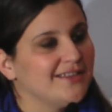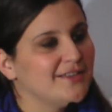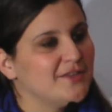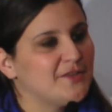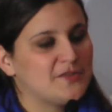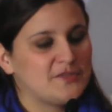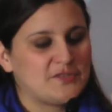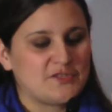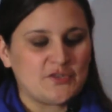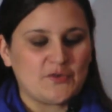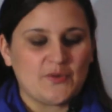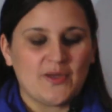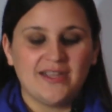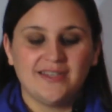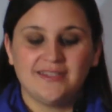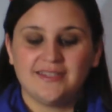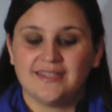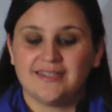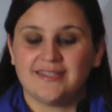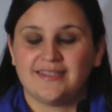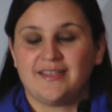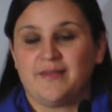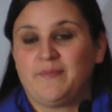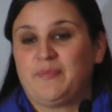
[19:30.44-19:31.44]
So I
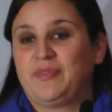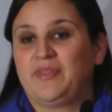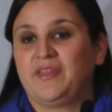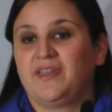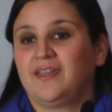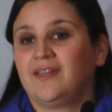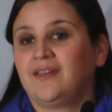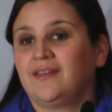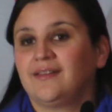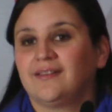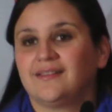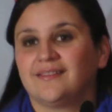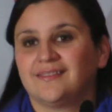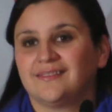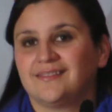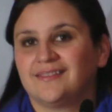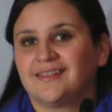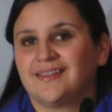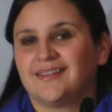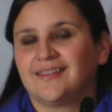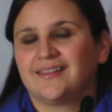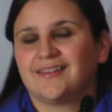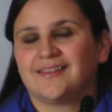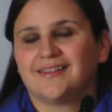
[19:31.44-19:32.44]
did something
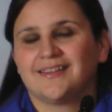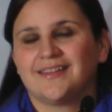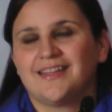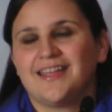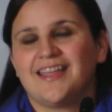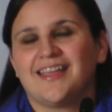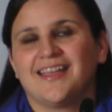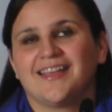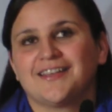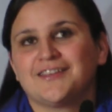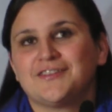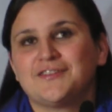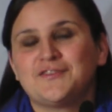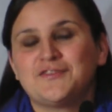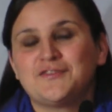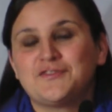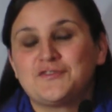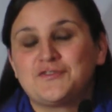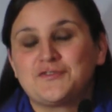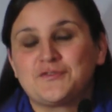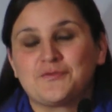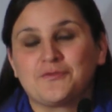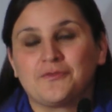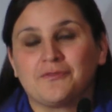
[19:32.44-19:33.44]

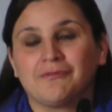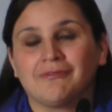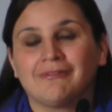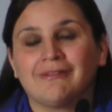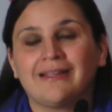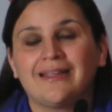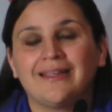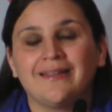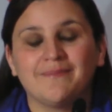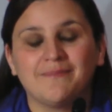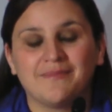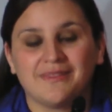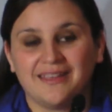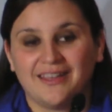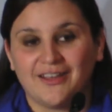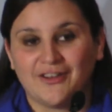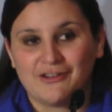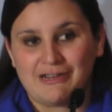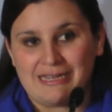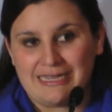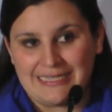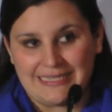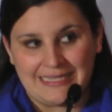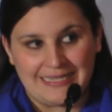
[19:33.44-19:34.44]
extremely
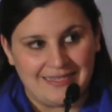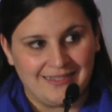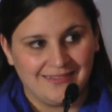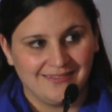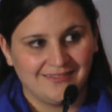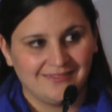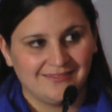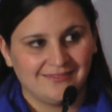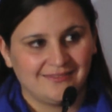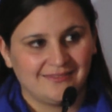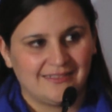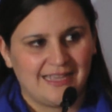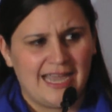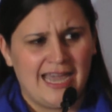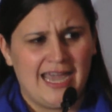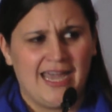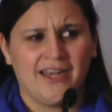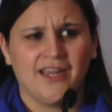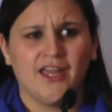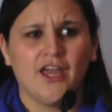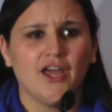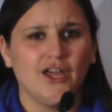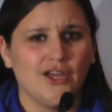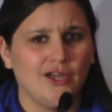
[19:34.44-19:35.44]
crazy
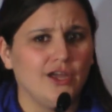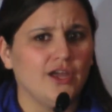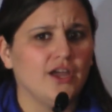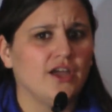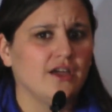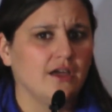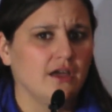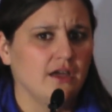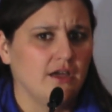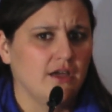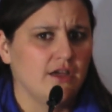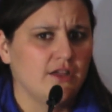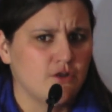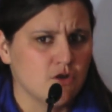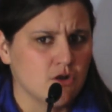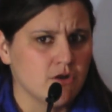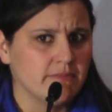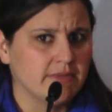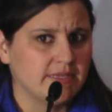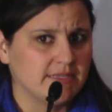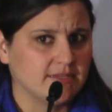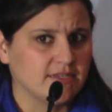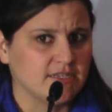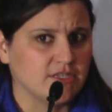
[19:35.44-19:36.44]
and
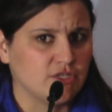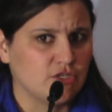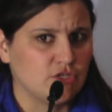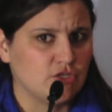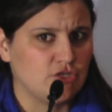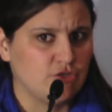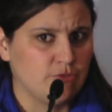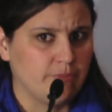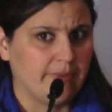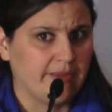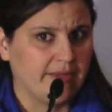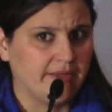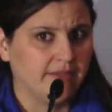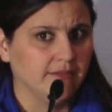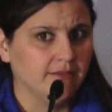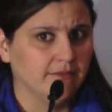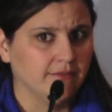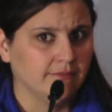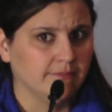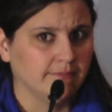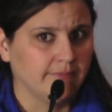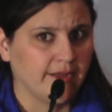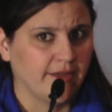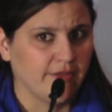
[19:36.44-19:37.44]
enormously stupid,
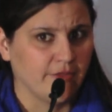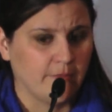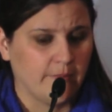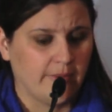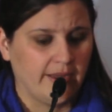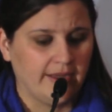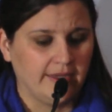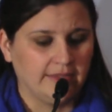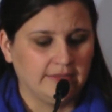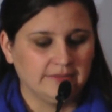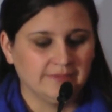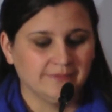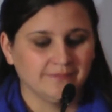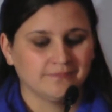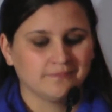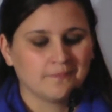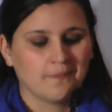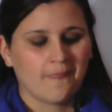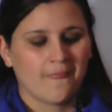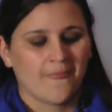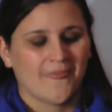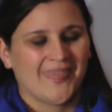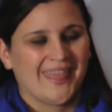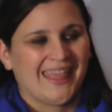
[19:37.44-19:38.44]
by the way.
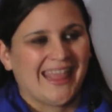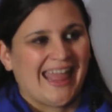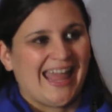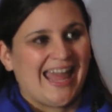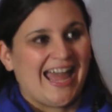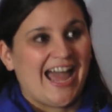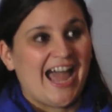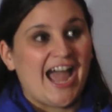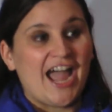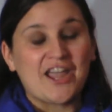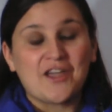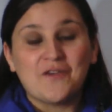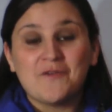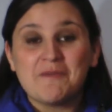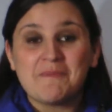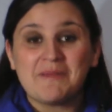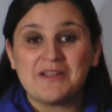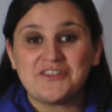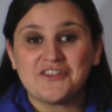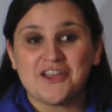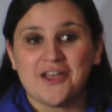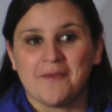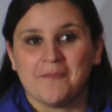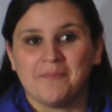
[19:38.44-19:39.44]
I quit my
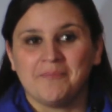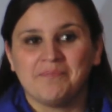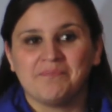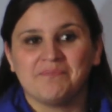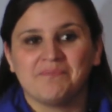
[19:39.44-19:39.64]
job.